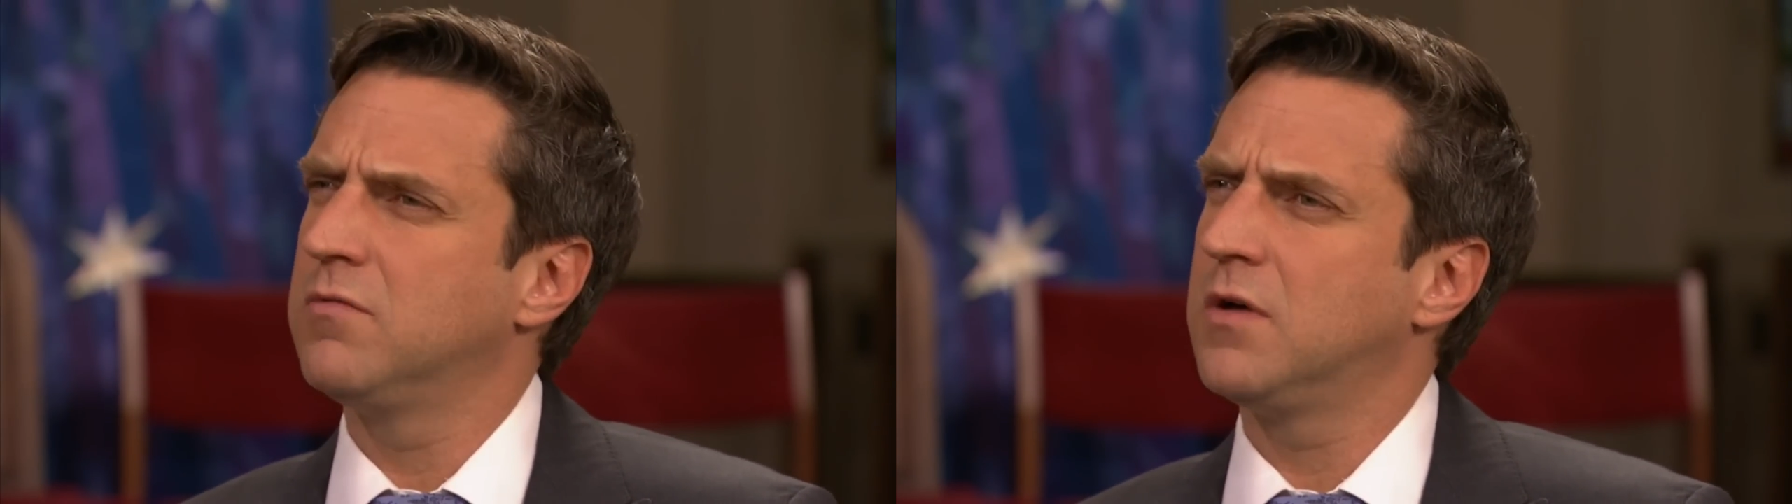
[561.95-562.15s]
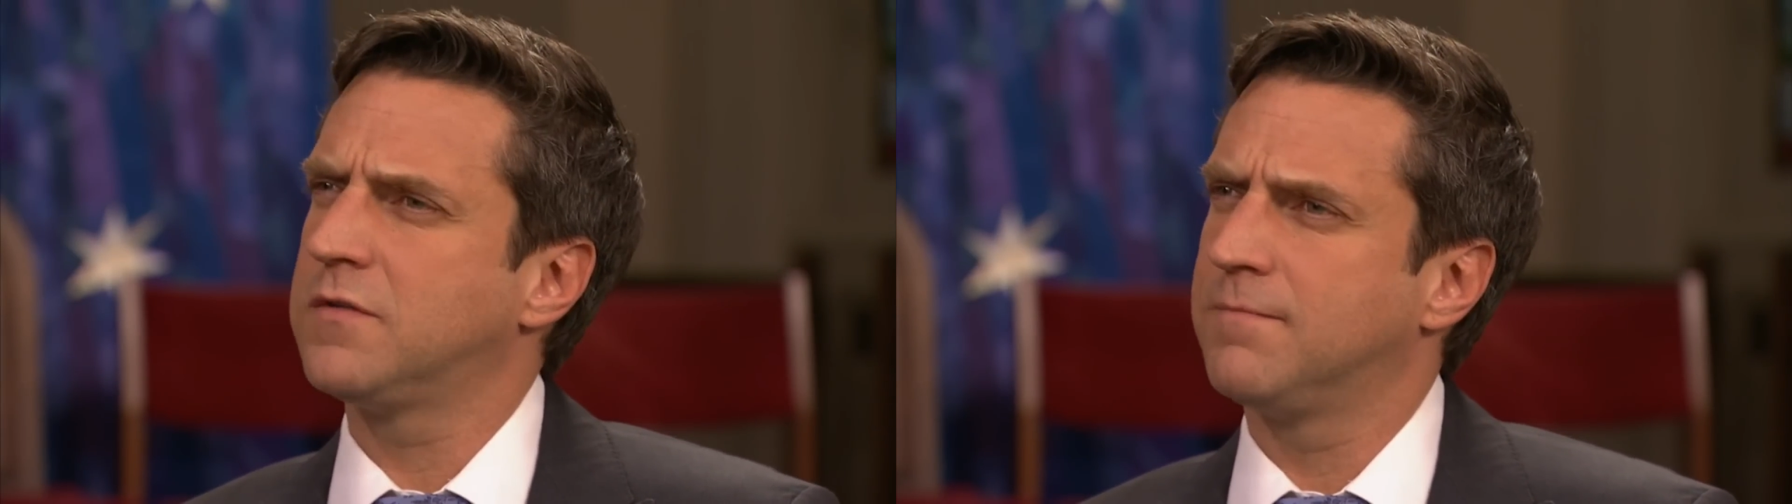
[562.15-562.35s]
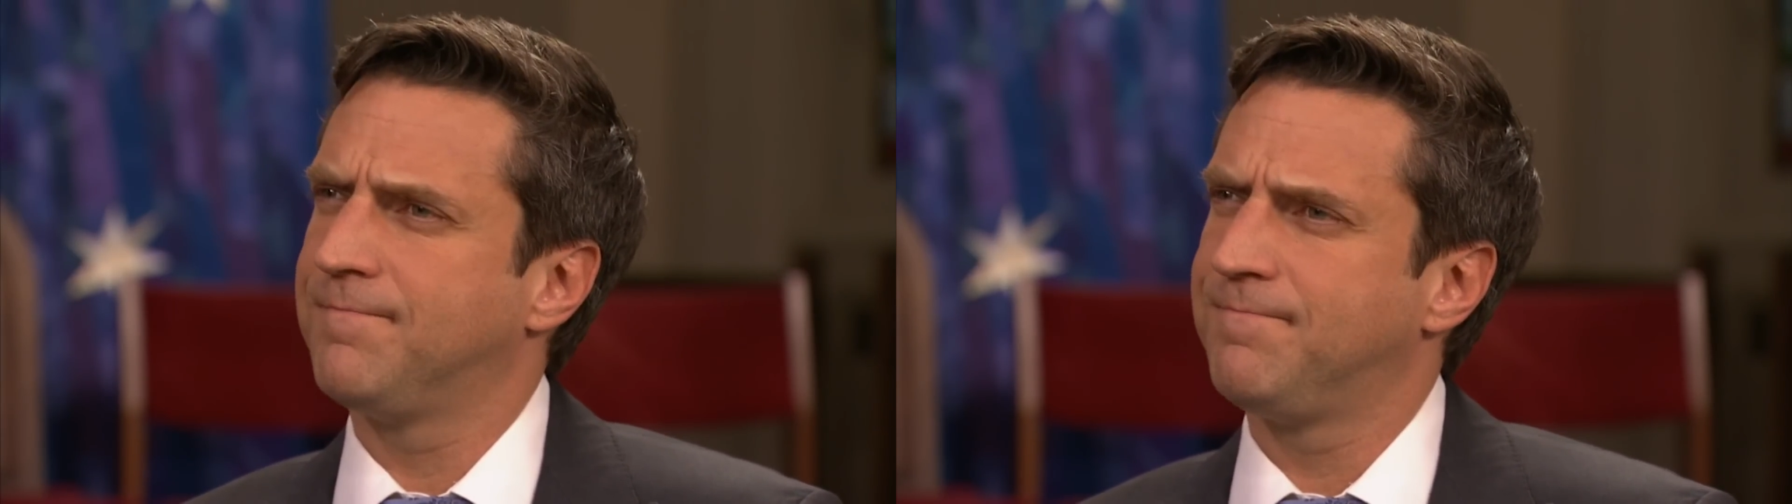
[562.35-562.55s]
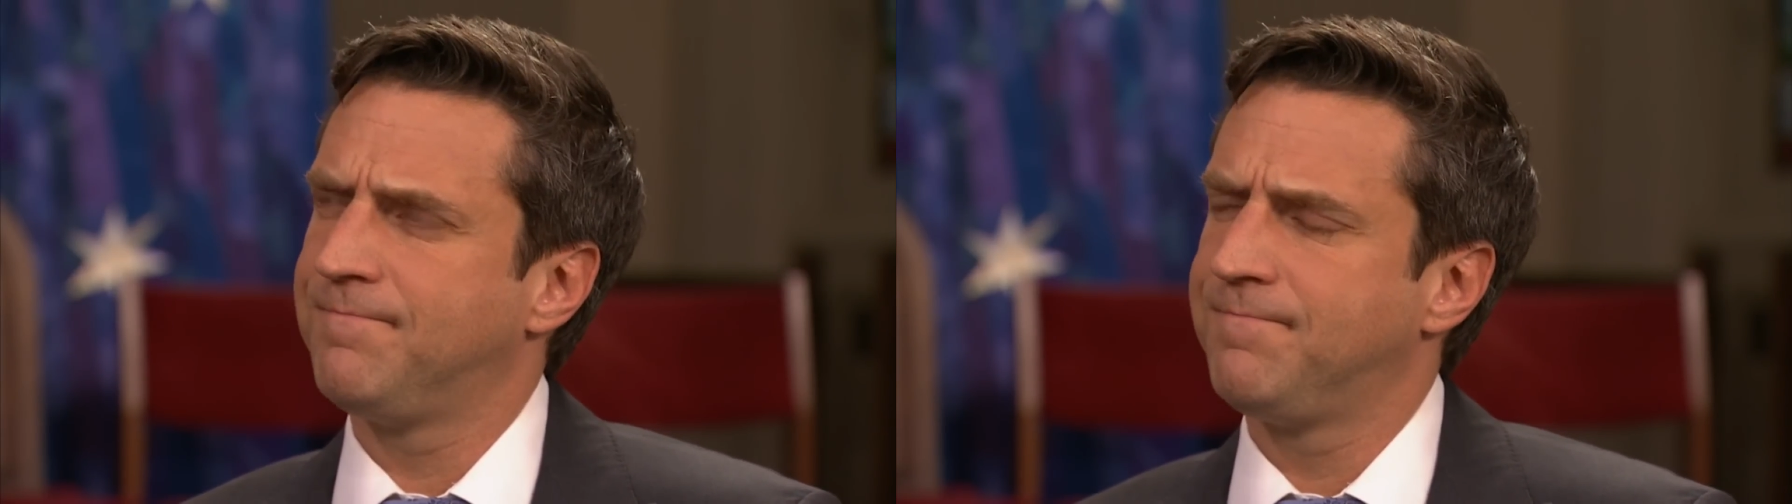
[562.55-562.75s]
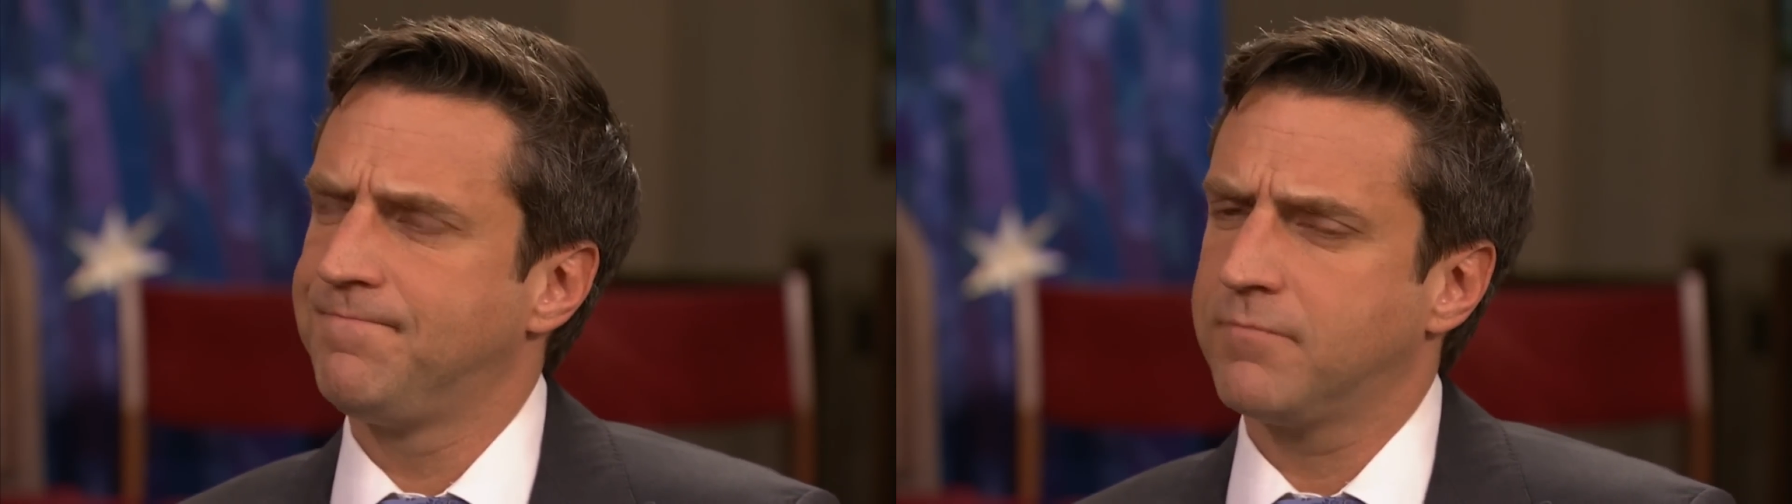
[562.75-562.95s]
us,
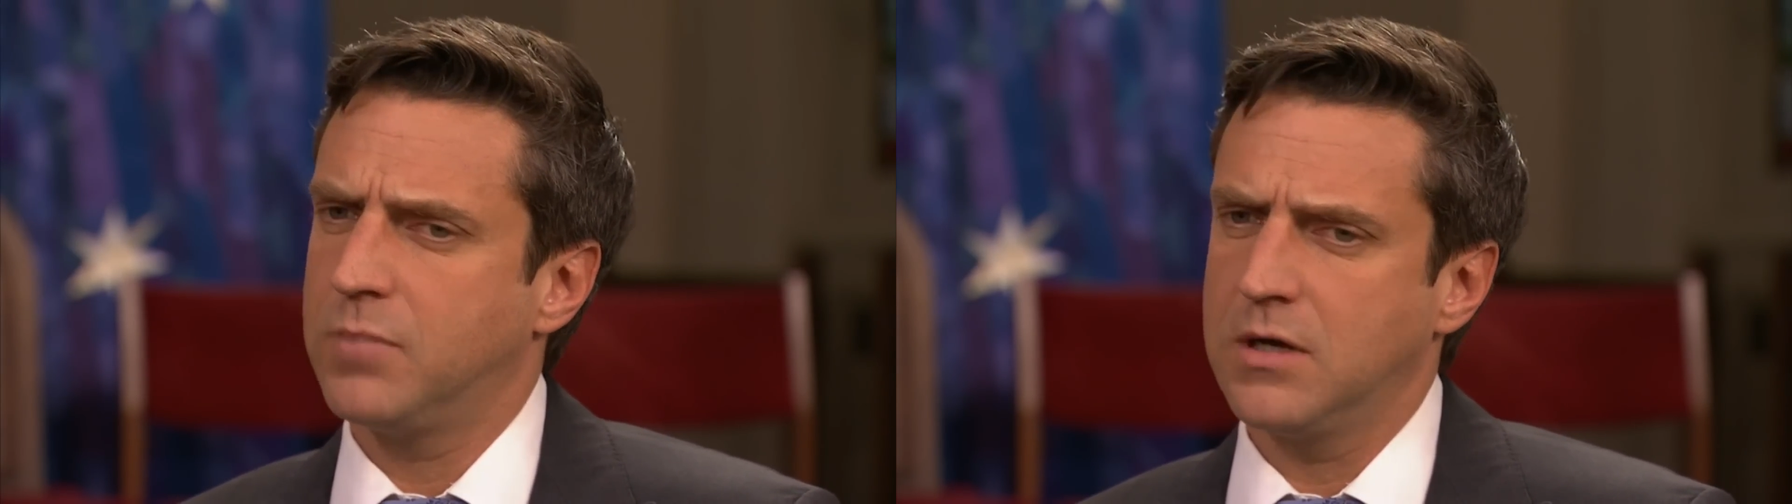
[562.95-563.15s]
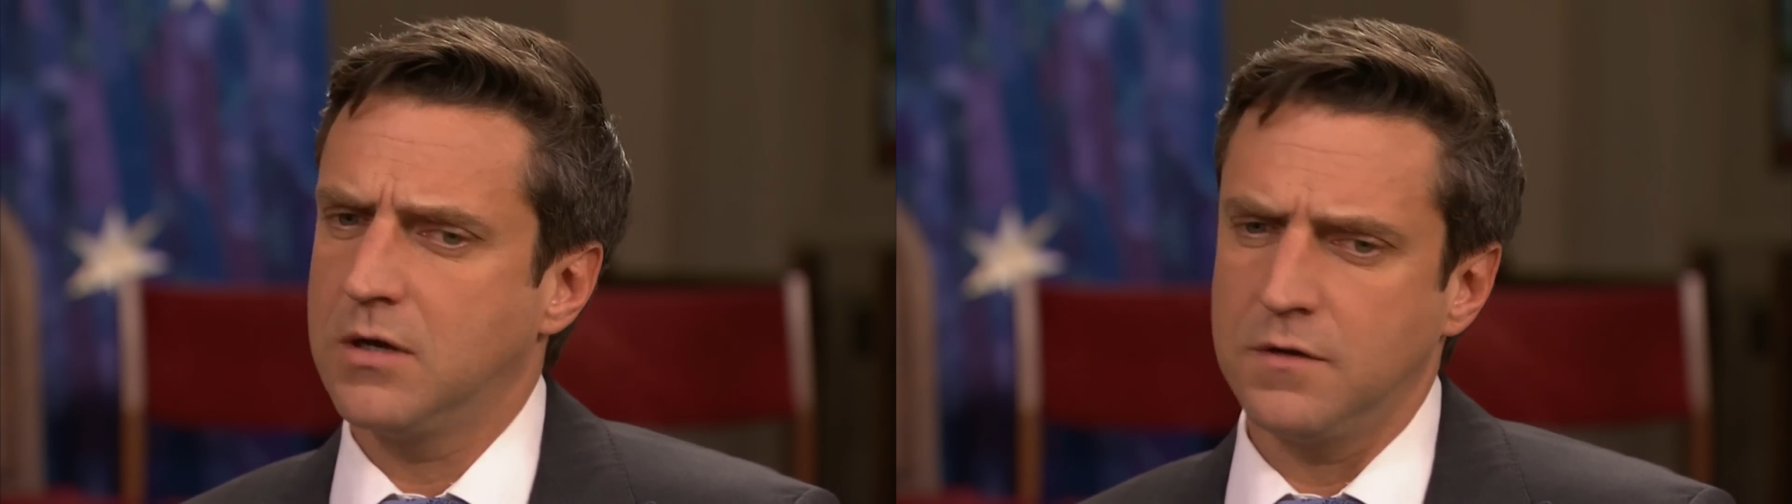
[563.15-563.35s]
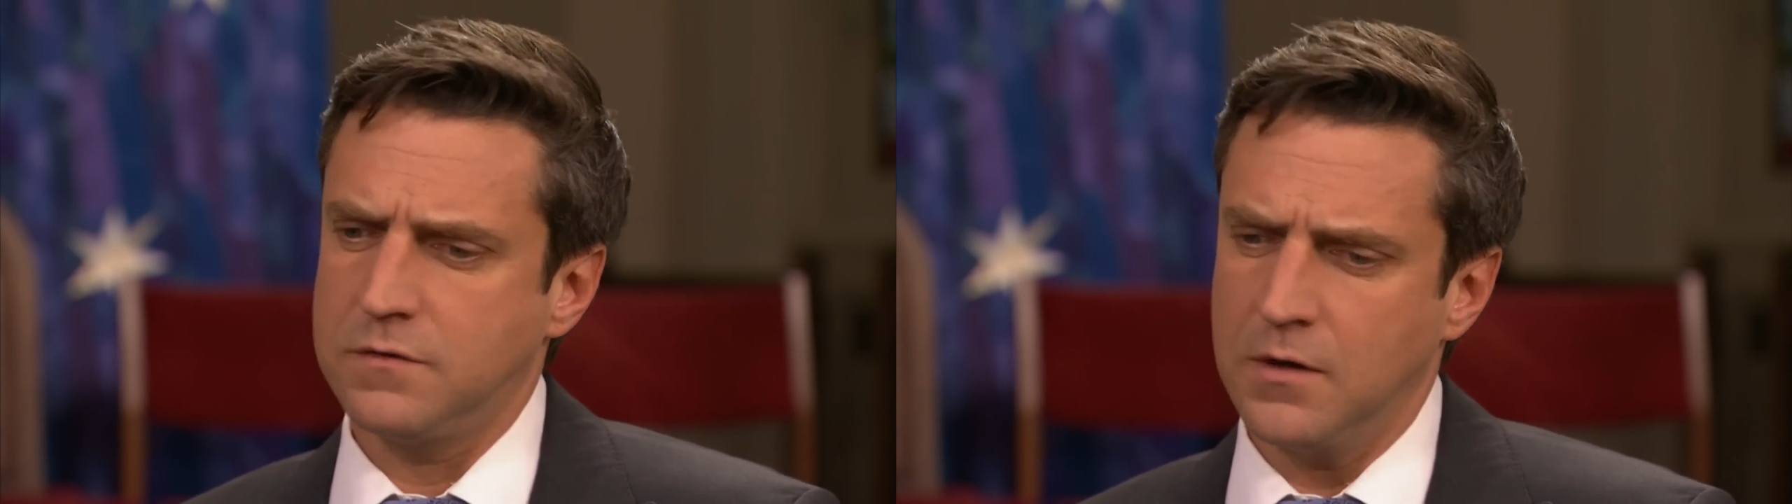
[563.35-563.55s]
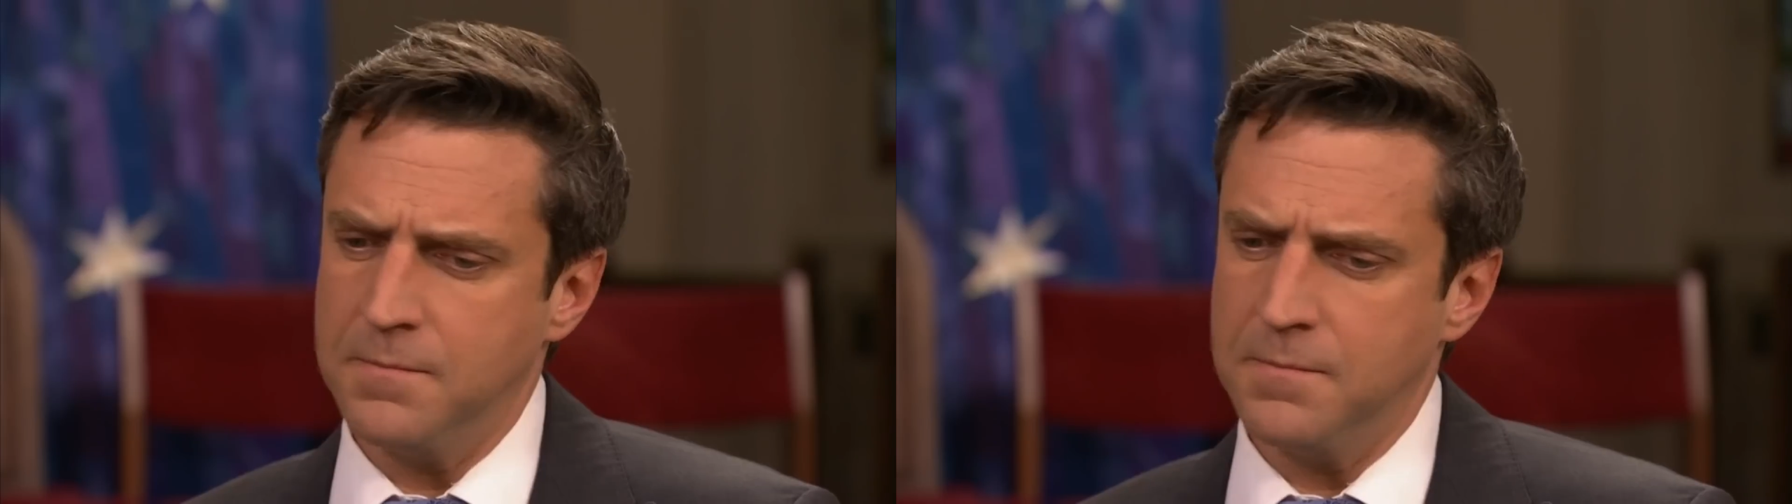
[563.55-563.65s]
because